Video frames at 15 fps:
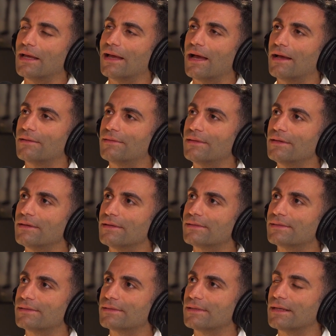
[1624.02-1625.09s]
I think
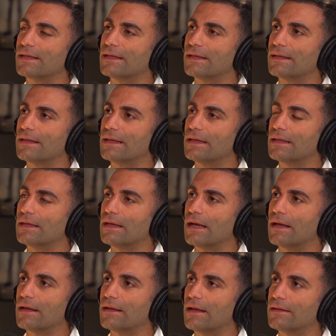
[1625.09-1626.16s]
it's
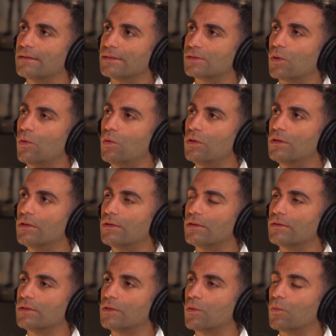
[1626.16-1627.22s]
this whole,
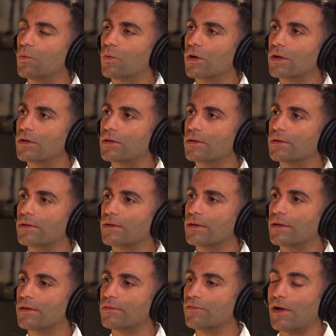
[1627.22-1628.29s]
work,
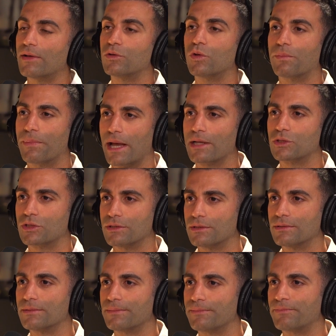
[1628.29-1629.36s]
find your
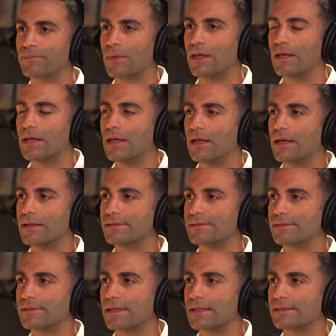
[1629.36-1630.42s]
passion
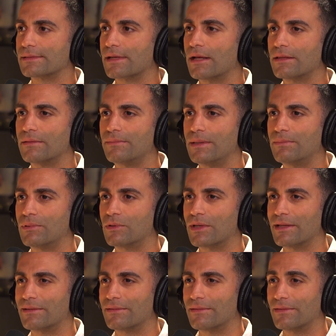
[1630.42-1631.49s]
has gotten people to
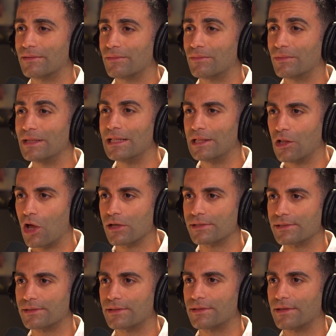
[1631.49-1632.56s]
get really
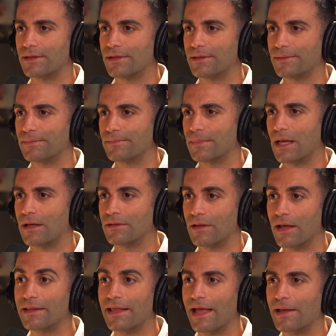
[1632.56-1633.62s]
lost and
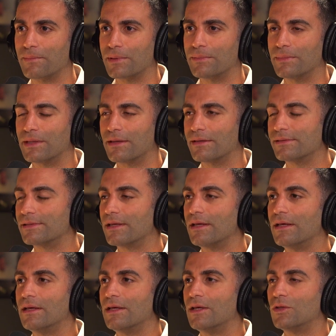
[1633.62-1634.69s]
unhappy, because
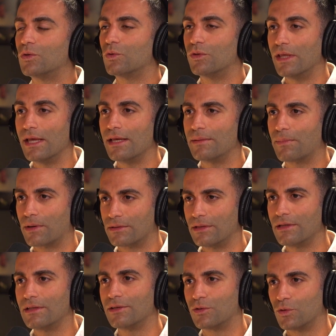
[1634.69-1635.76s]
today,
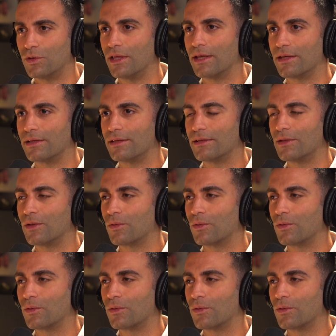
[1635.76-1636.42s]
particularly today,